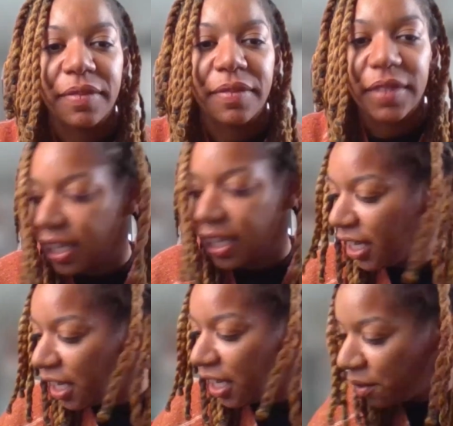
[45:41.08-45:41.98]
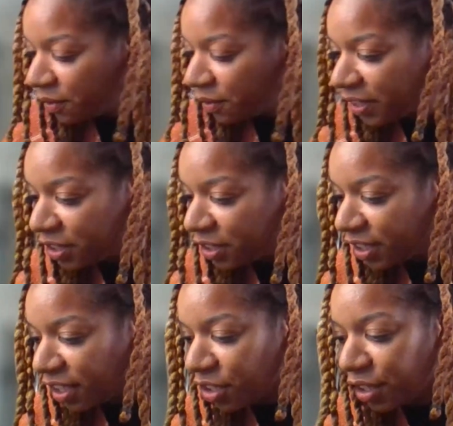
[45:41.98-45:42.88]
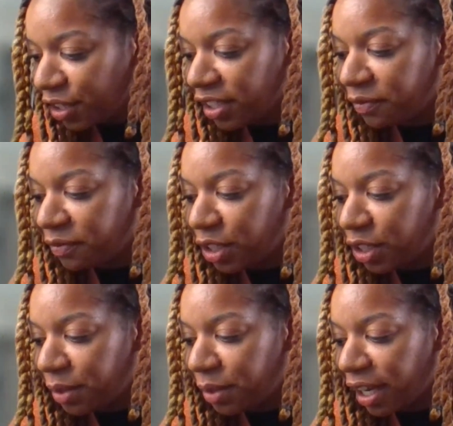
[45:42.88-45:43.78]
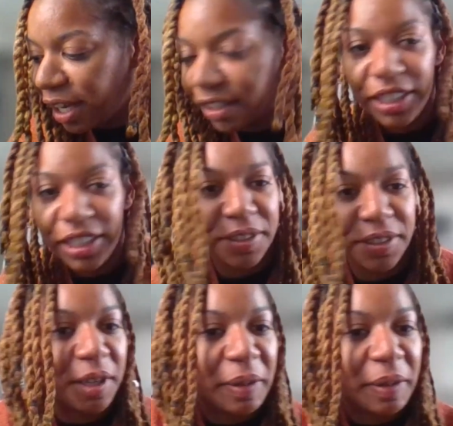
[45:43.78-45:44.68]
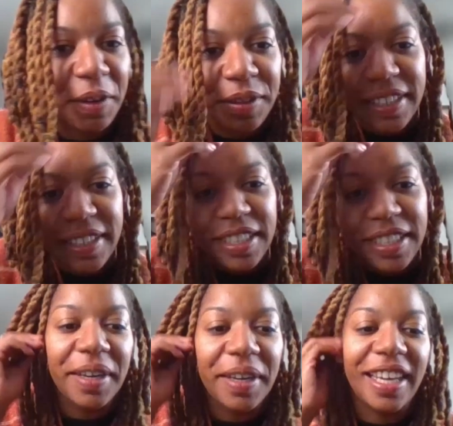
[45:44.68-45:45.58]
And I don't know if I'll turn the volume down on you on my phone, so that way